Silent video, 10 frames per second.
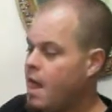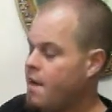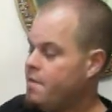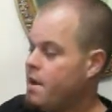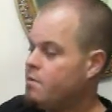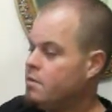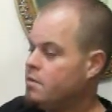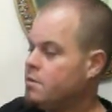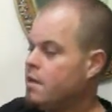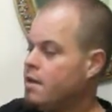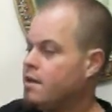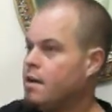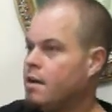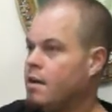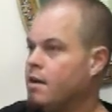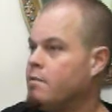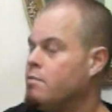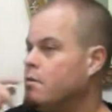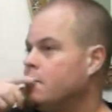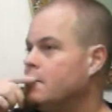And that was like,
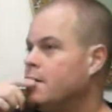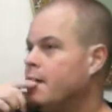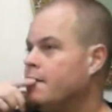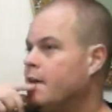what was that?